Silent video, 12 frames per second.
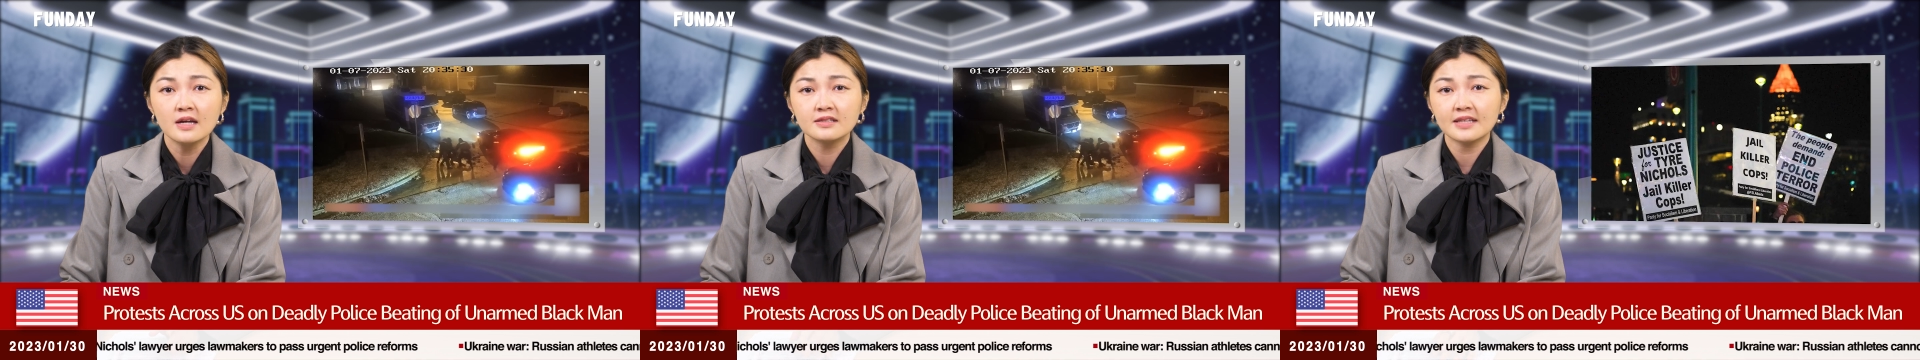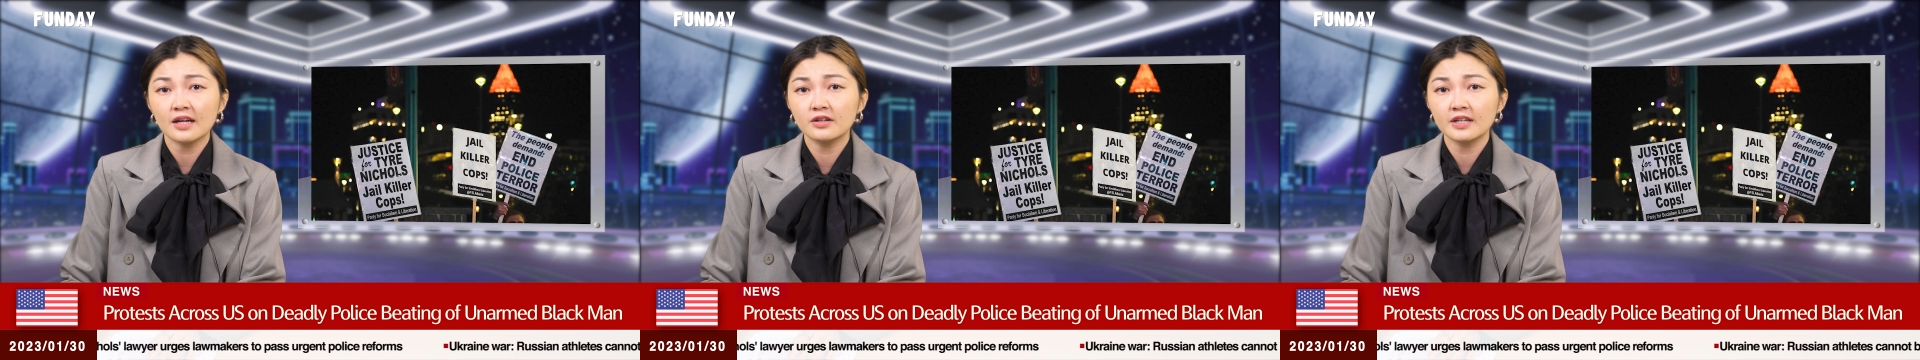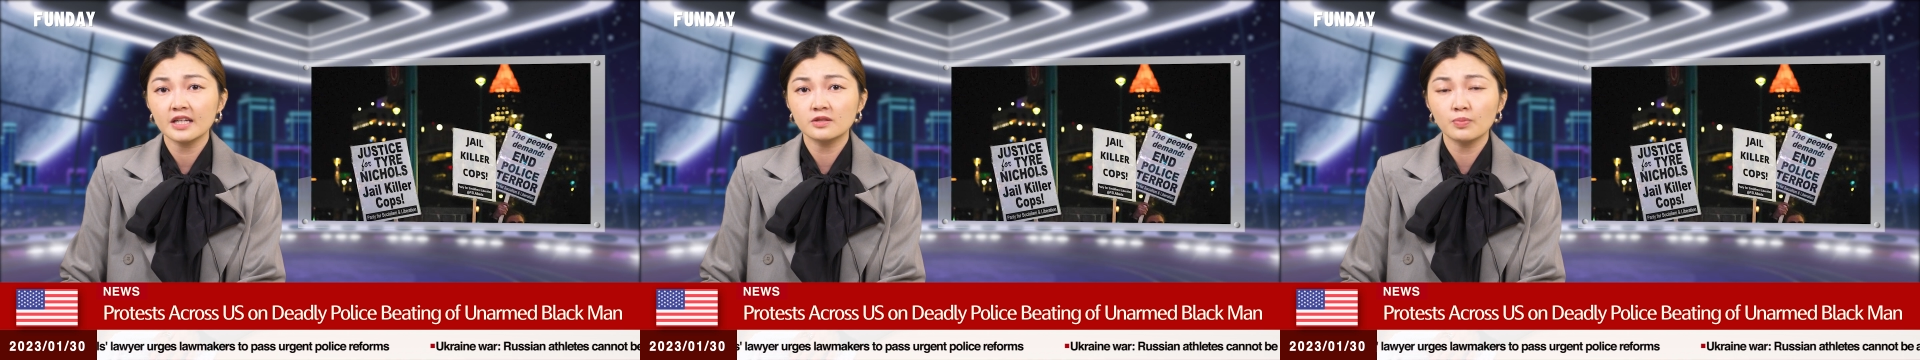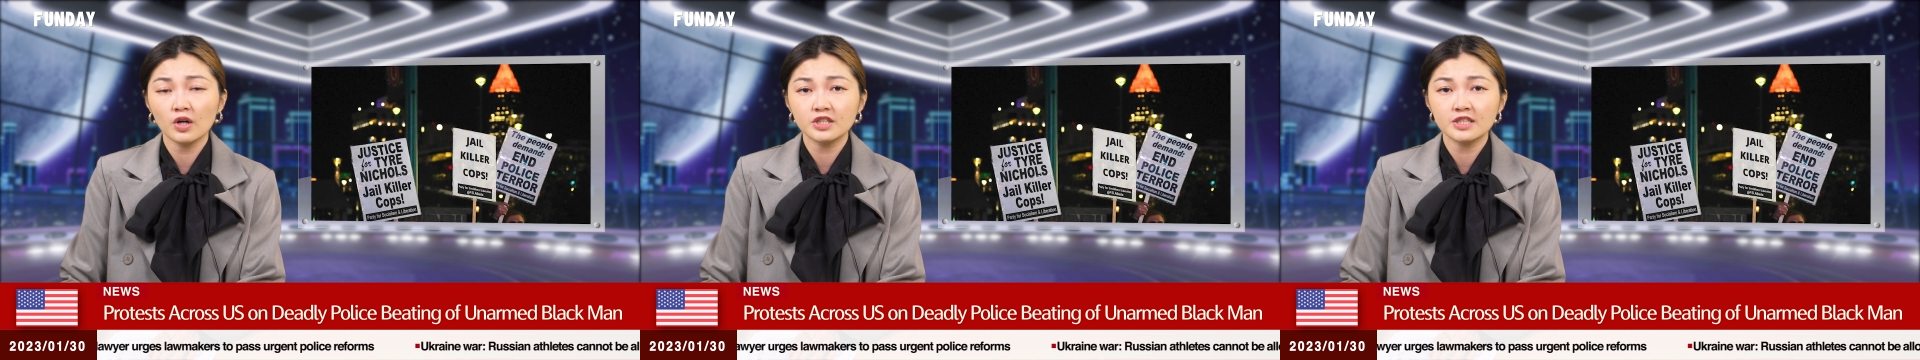
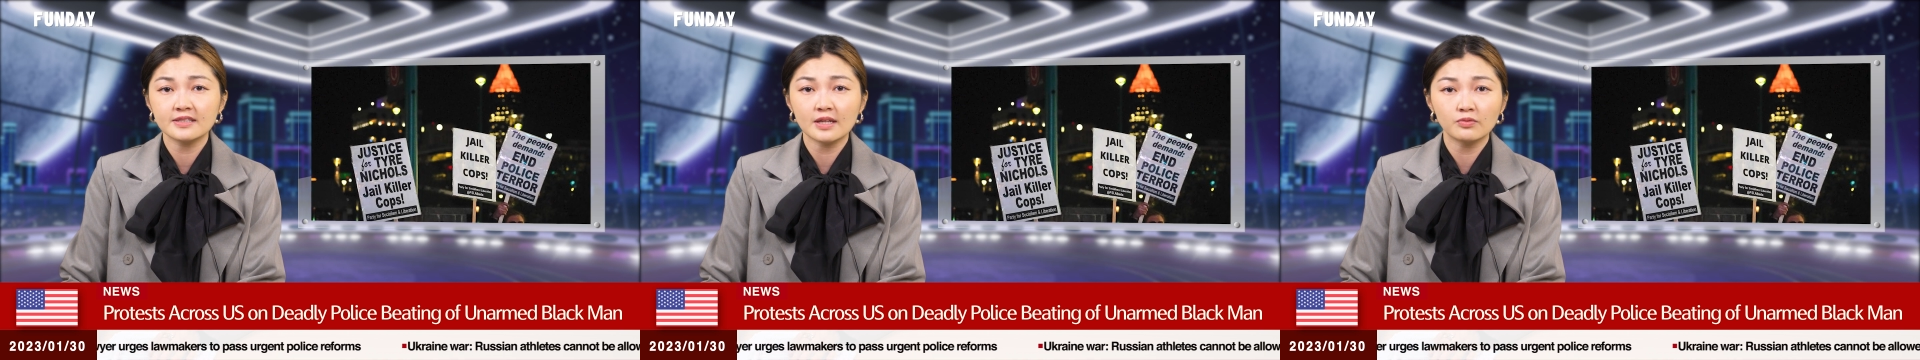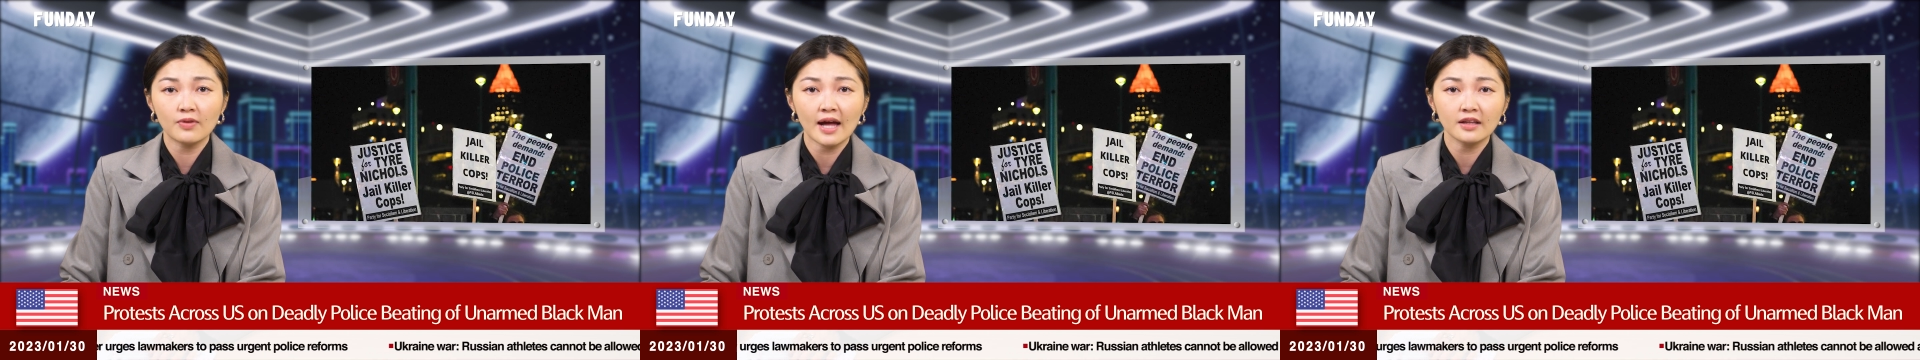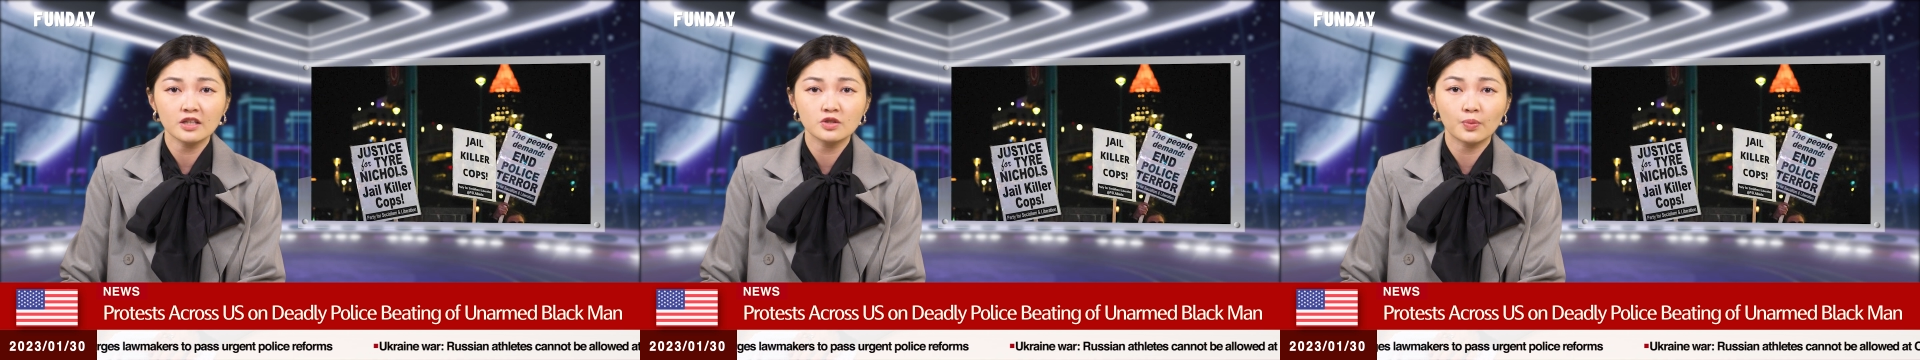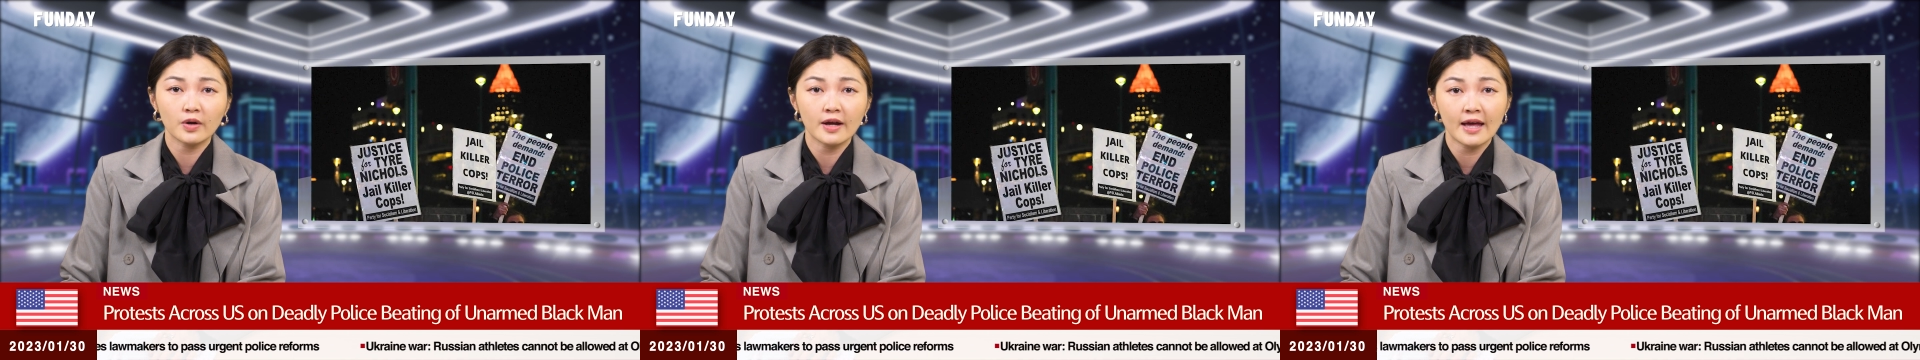Saturday's marches and
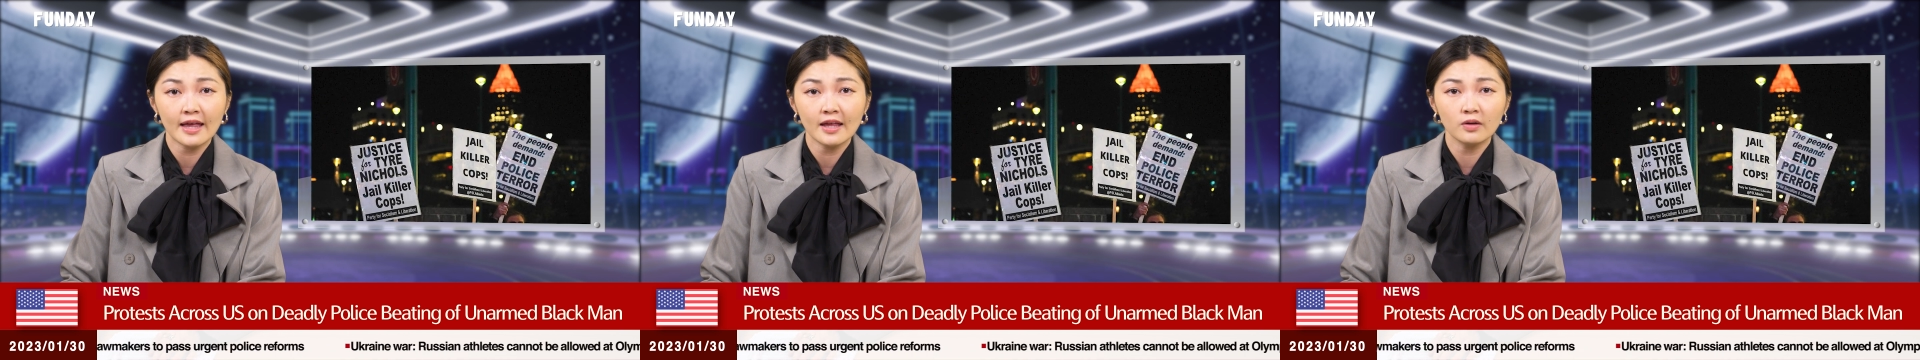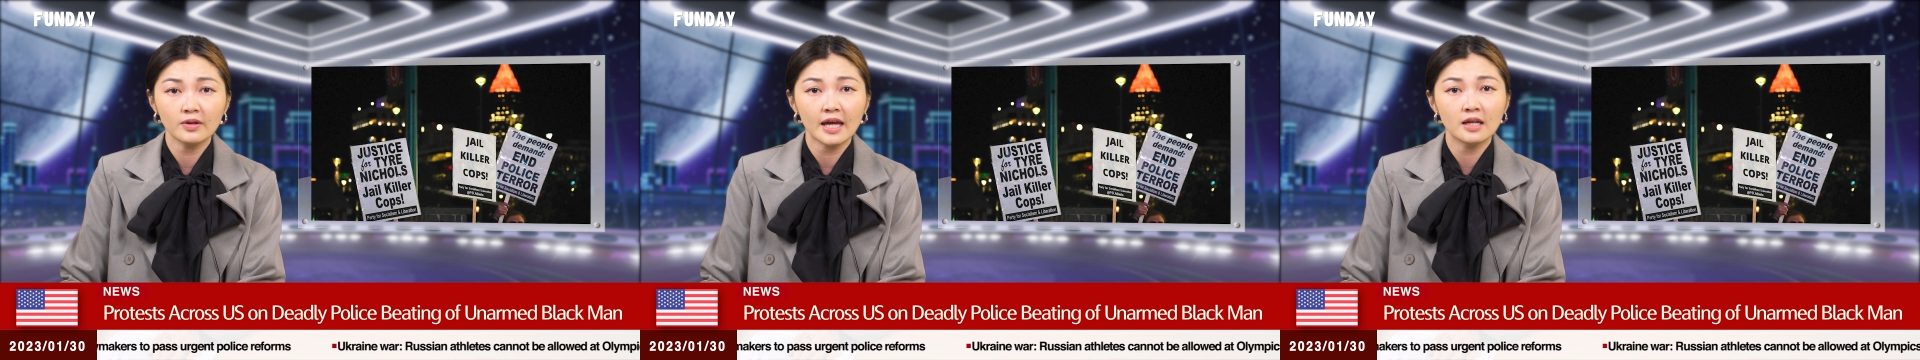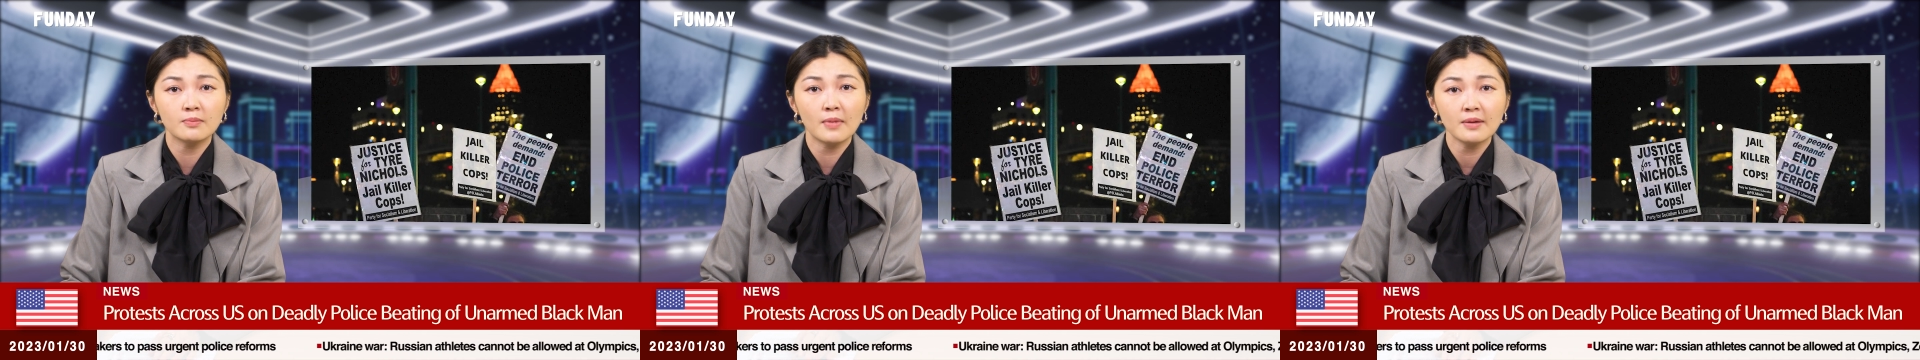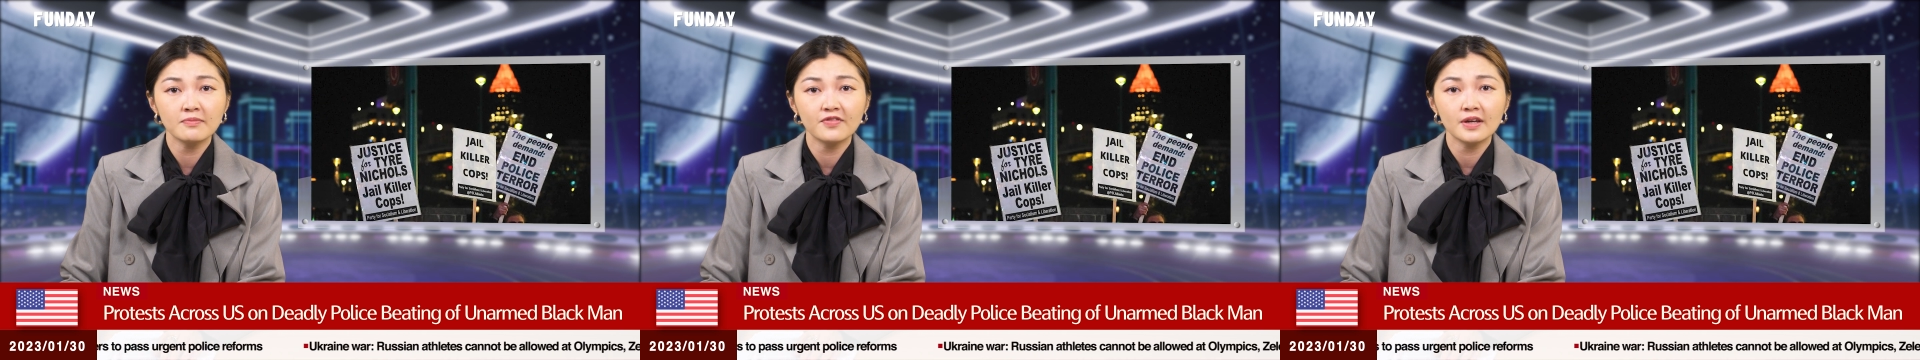rallies were held in
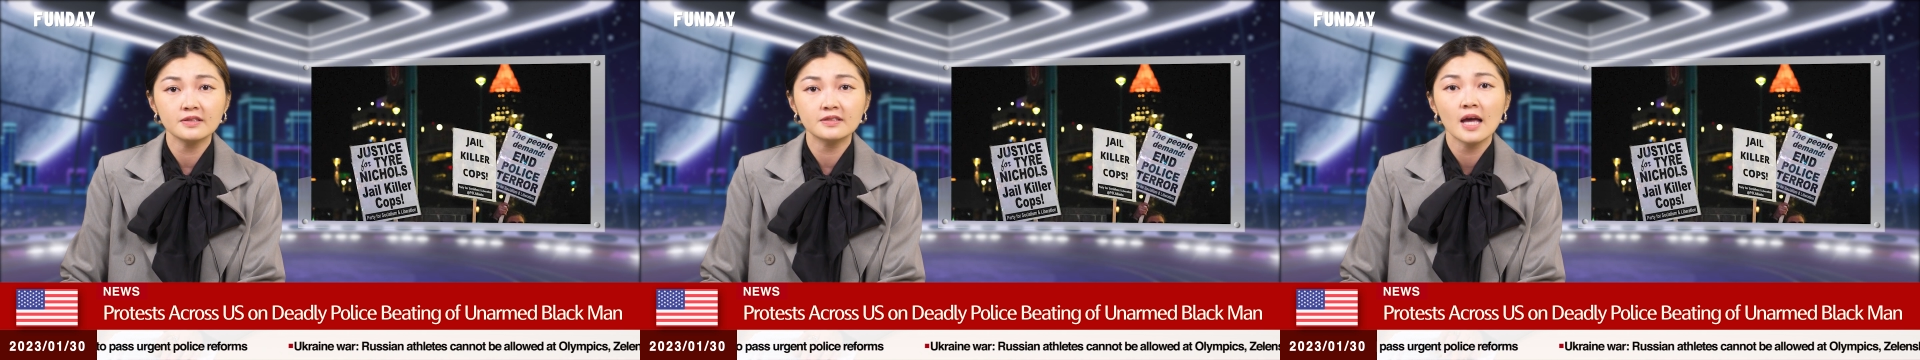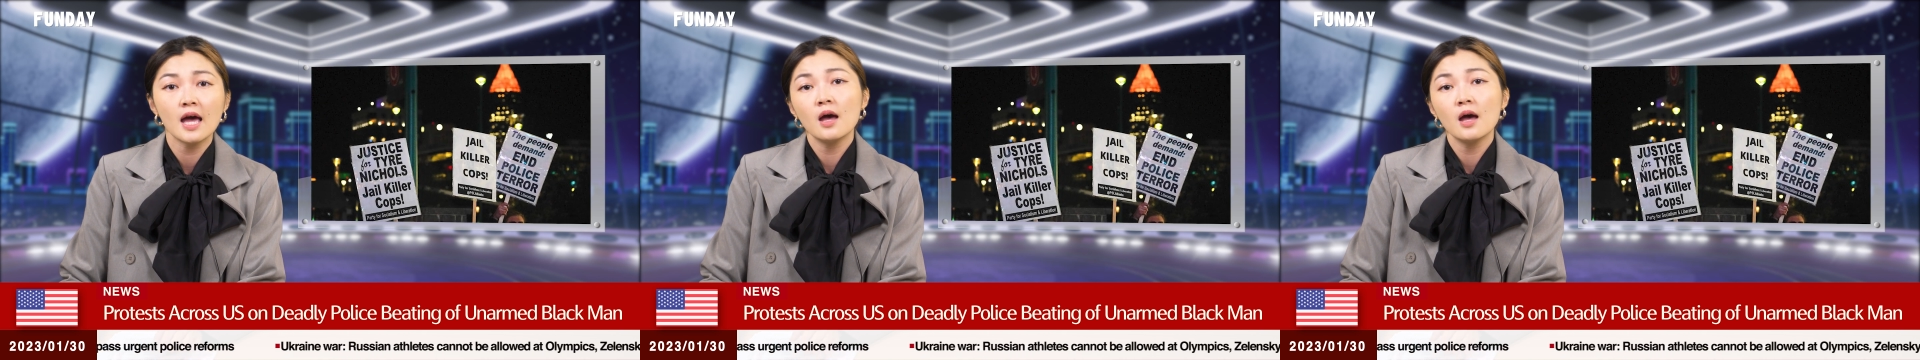Memphis,